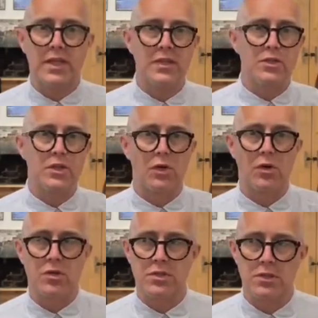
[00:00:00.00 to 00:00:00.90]
tension
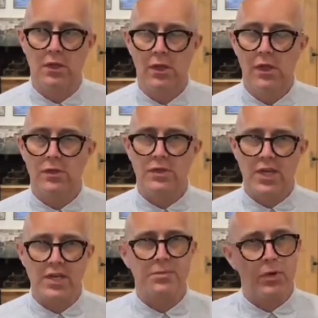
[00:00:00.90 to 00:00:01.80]
across the
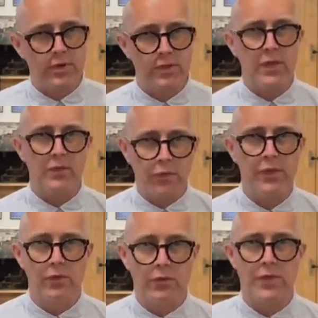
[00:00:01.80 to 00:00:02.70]
chest, but it
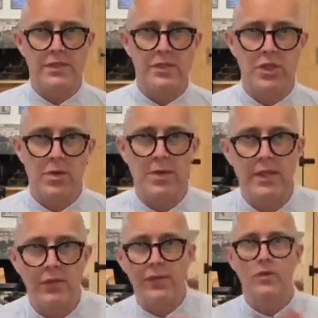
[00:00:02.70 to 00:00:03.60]
feels fitted, you know what I
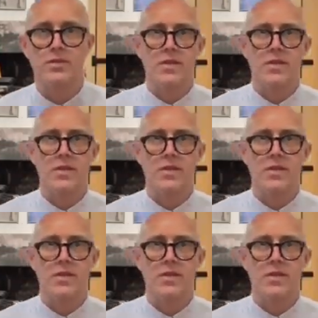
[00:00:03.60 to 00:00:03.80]
mean? It feels